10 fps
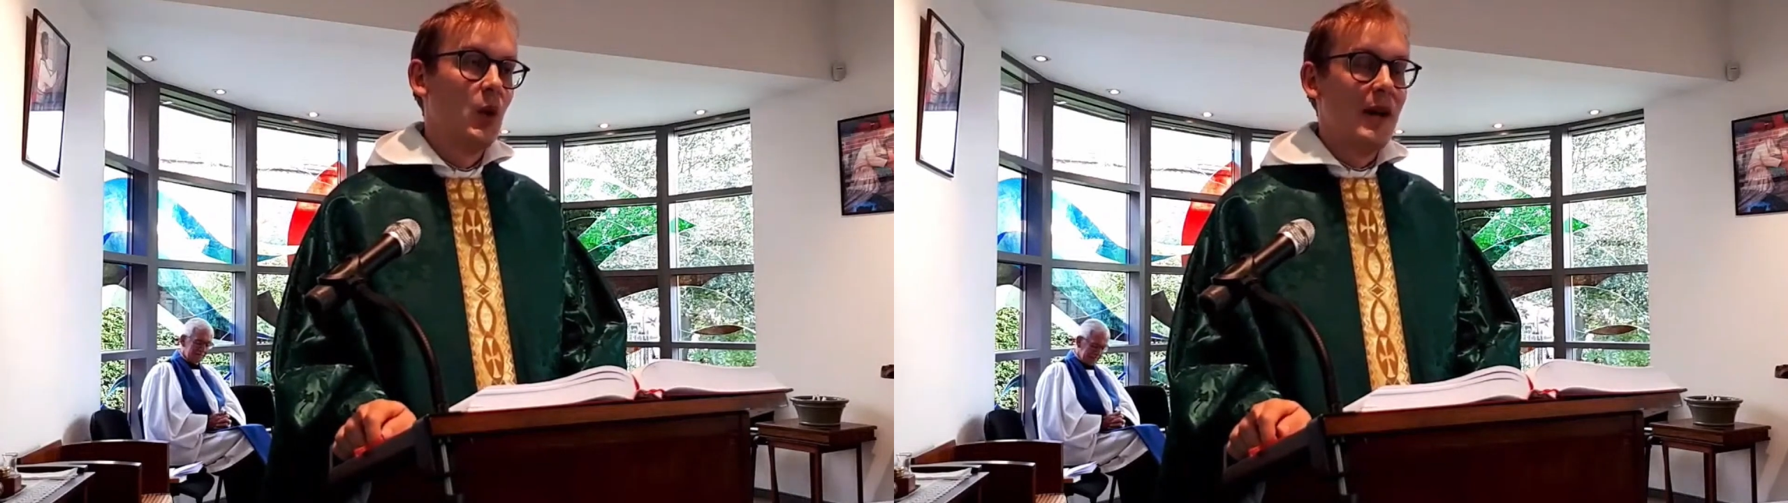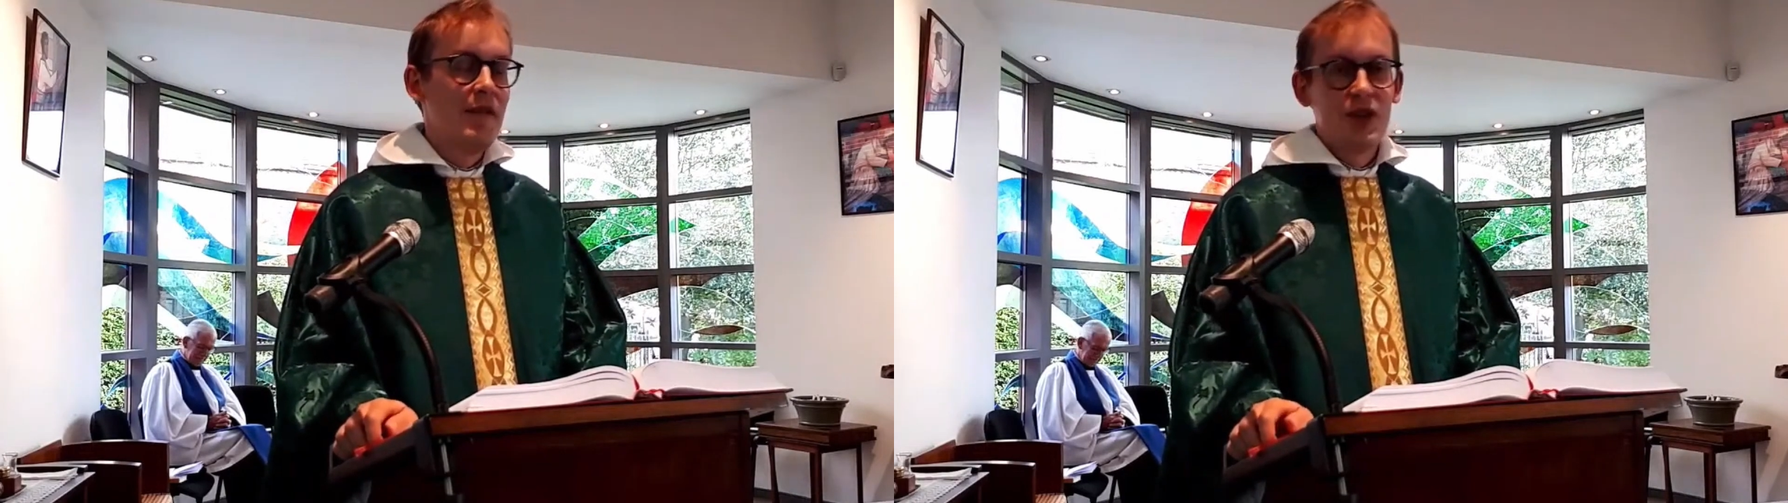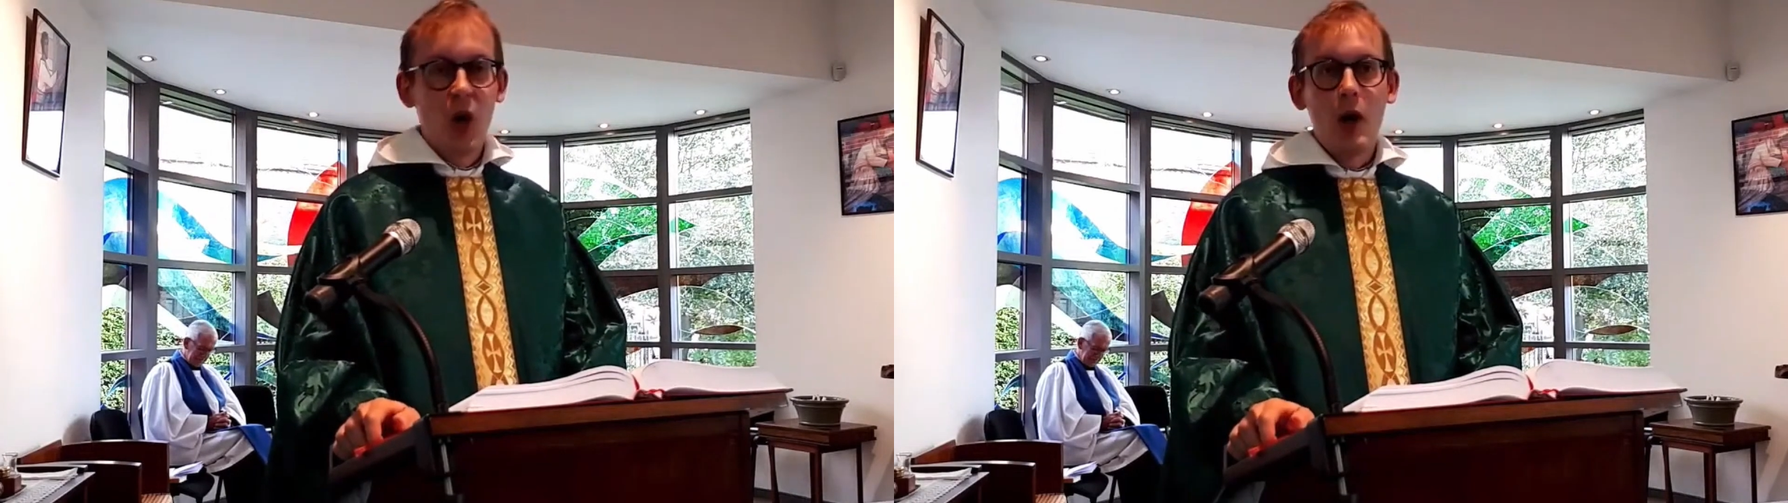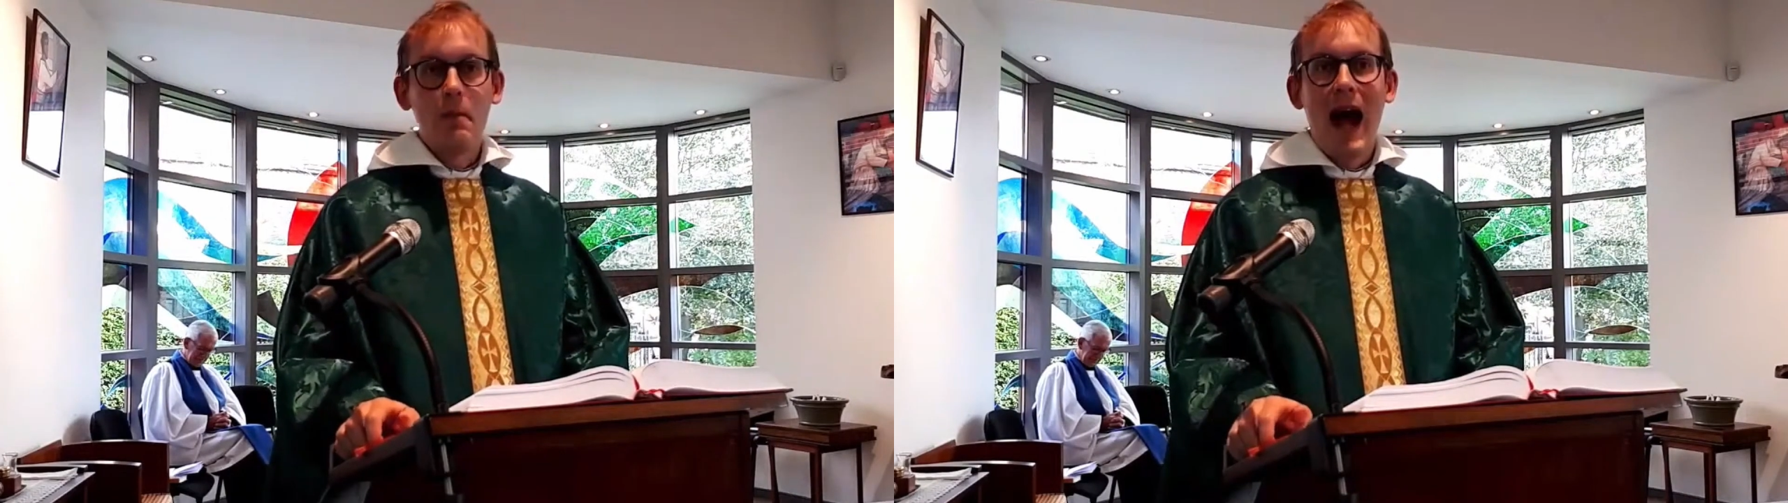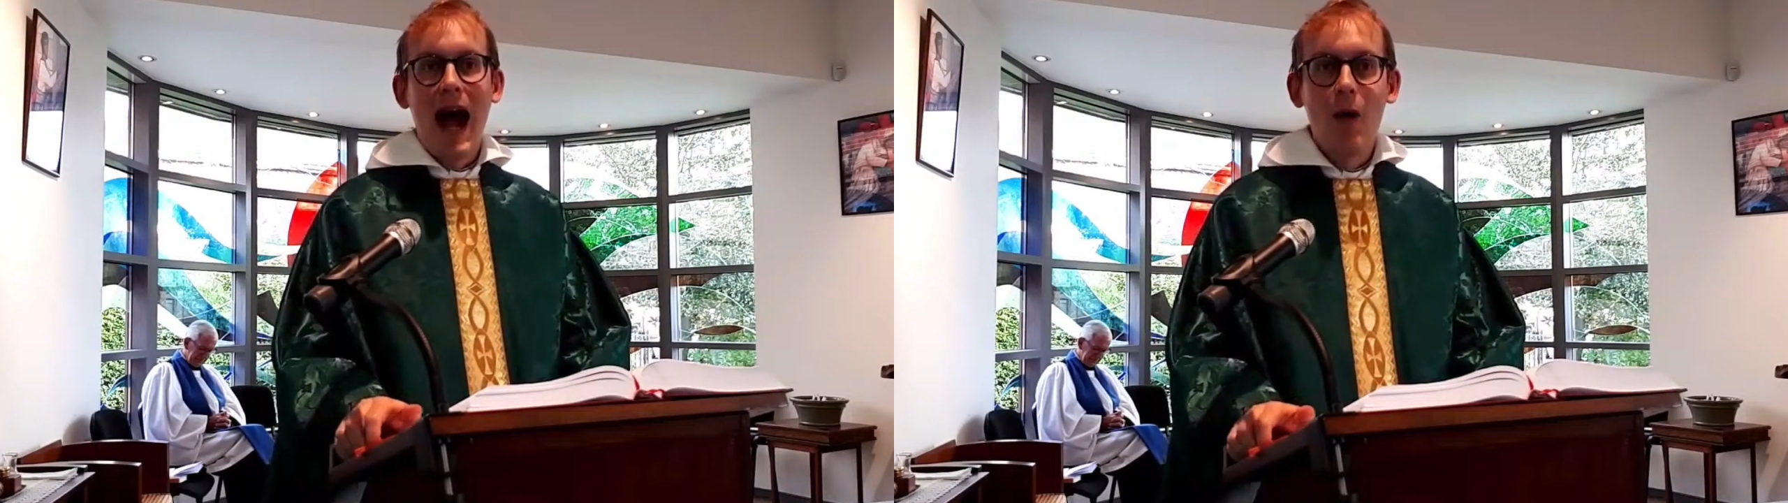Whoever's
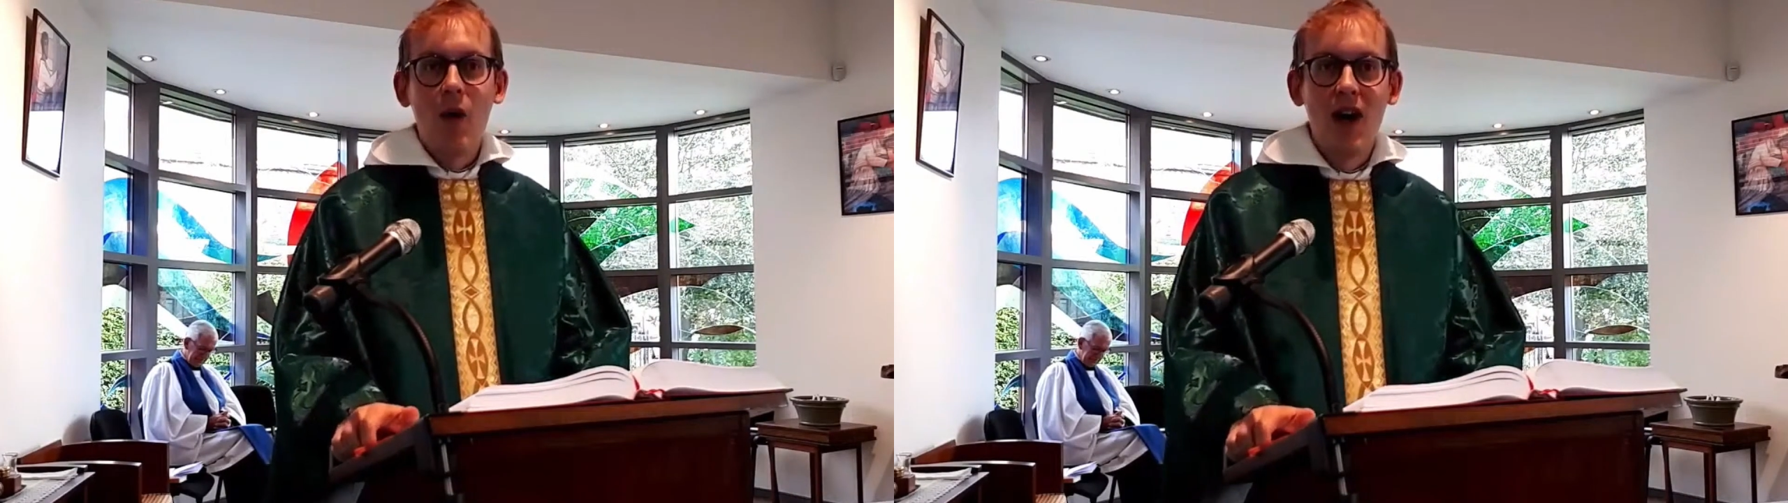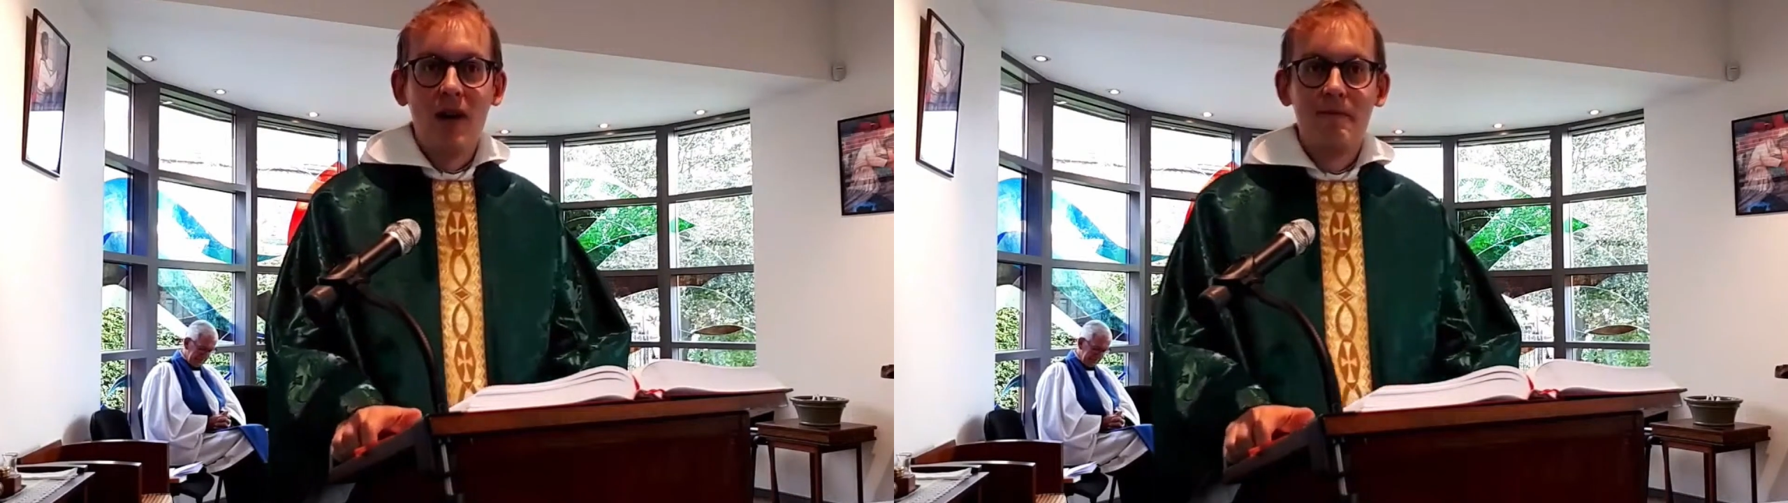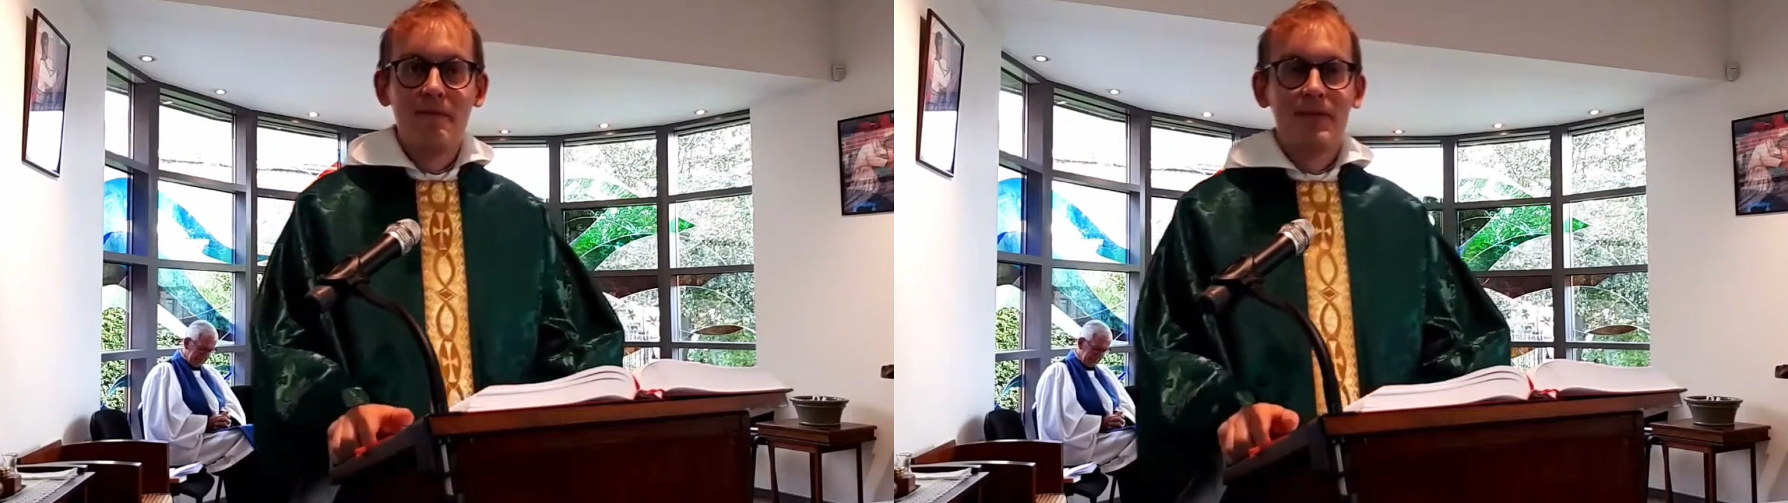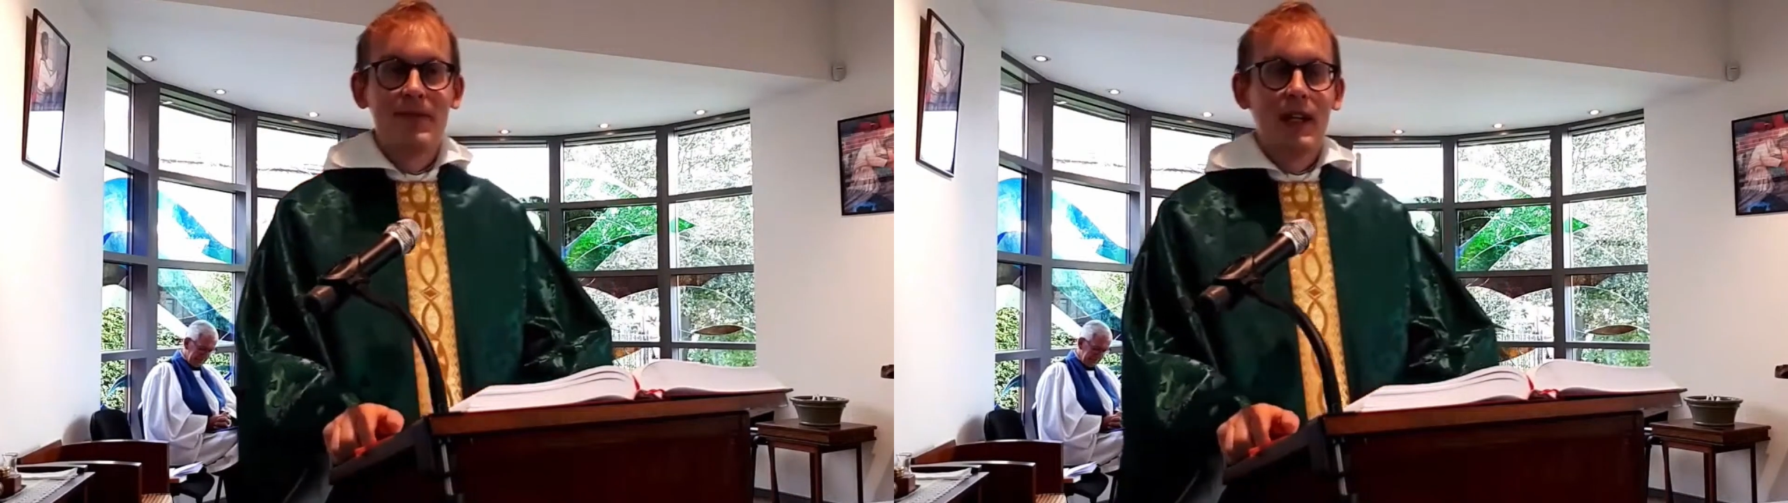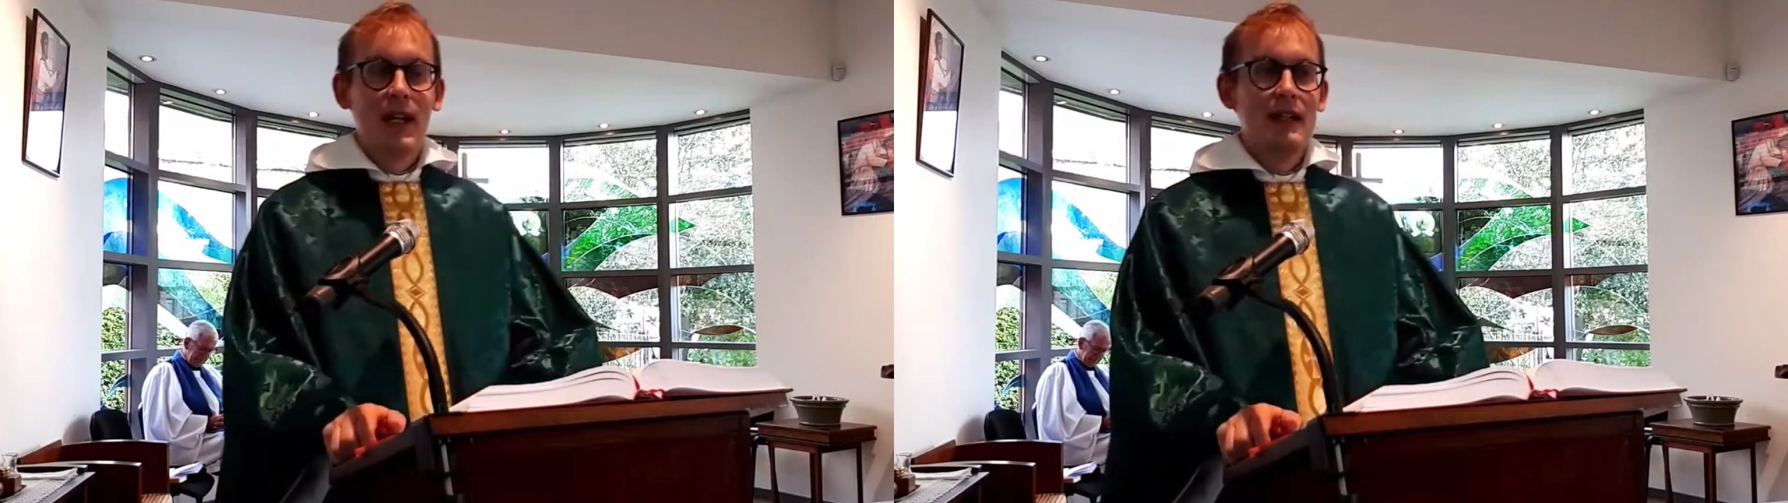got power